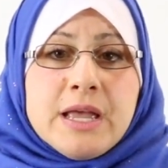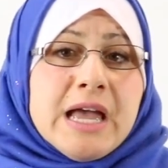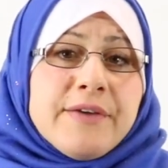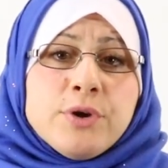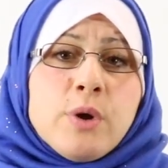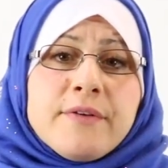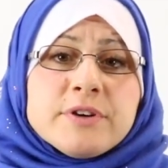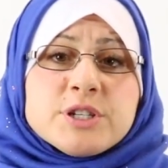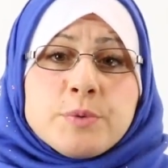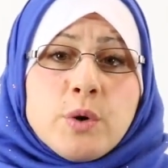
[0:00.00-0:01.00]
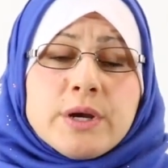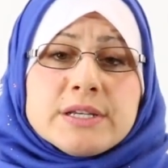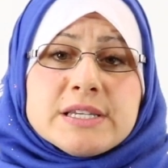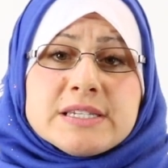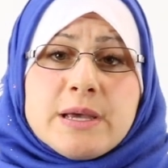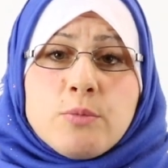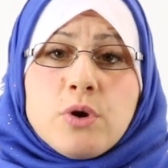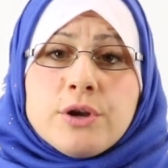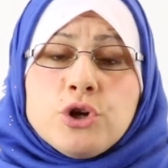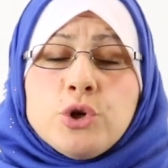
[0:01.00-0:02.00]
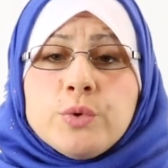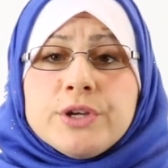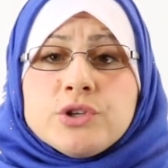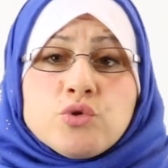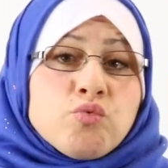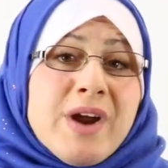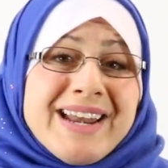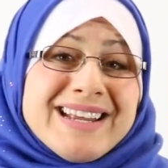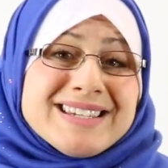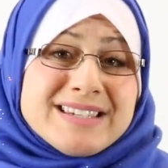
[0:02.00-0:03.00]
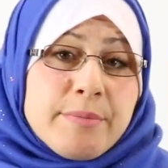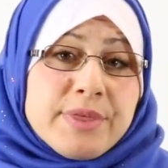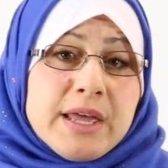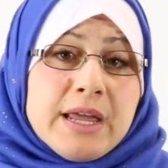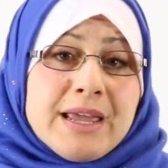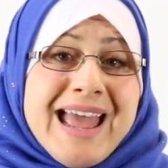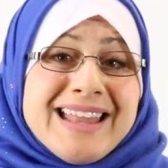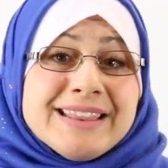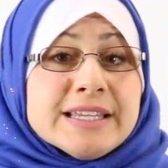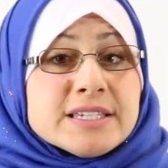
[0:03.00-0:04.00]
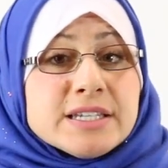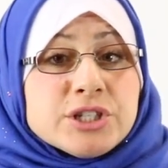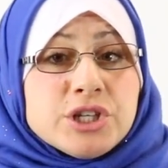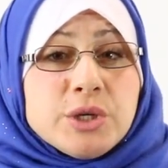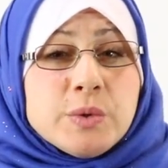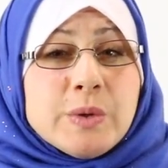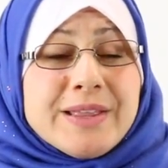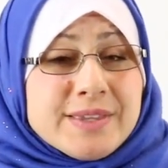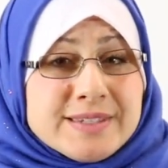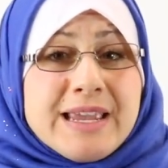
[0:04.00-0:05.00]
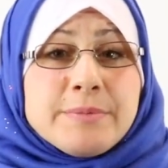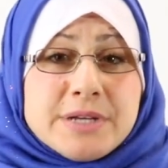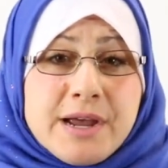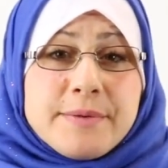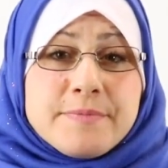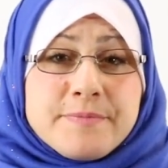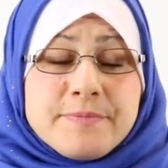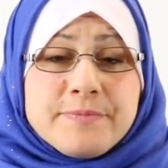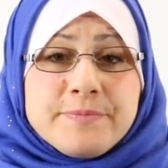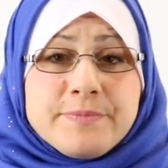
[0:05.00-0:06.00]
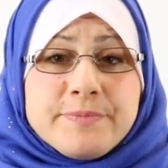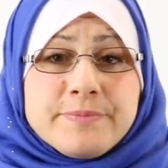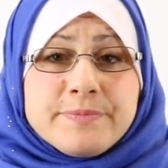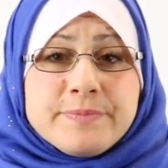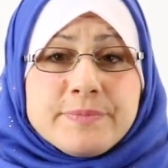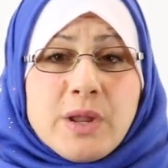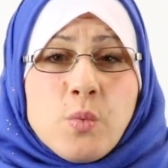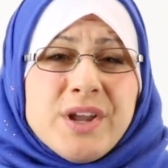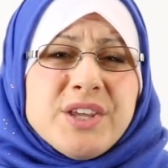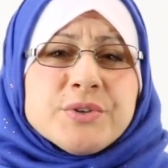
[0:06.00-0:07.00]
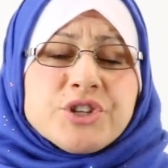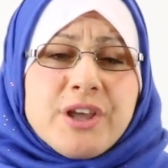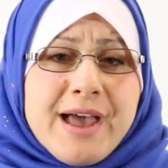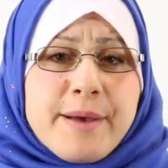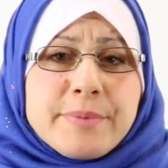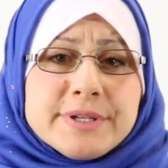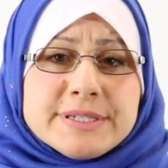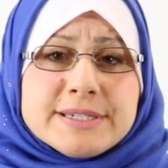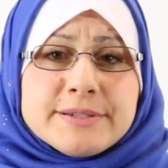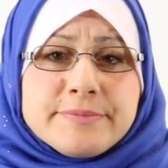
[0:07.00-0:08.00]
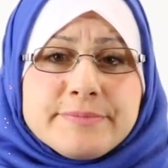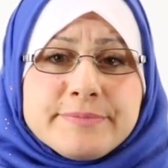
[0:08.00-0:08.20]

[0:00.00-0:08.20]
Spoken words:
Have you ever spoken to someone who is writing something and listening to you at the same time? What usually happens?